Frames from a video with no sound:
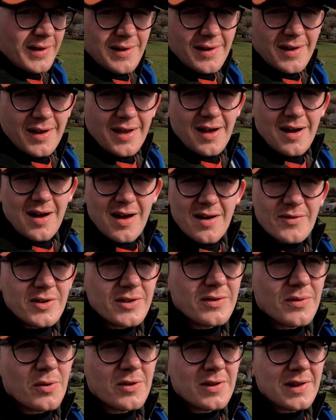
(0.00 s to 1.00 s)

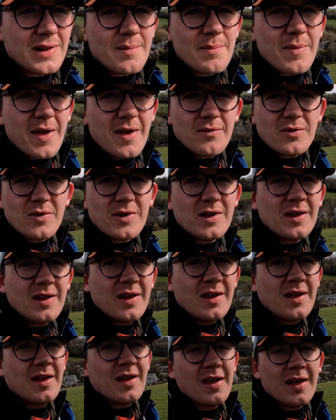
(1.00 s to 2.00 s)
Llanbethery towards Llanbethery.
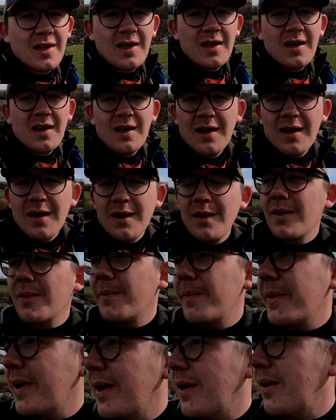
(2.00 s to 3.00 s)

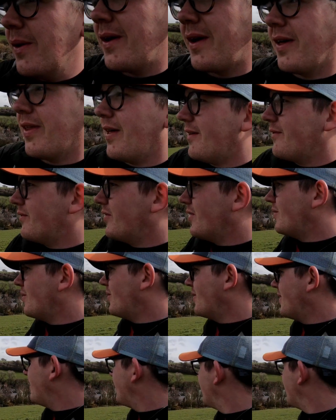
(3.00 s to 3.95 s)
Wow, look at that view.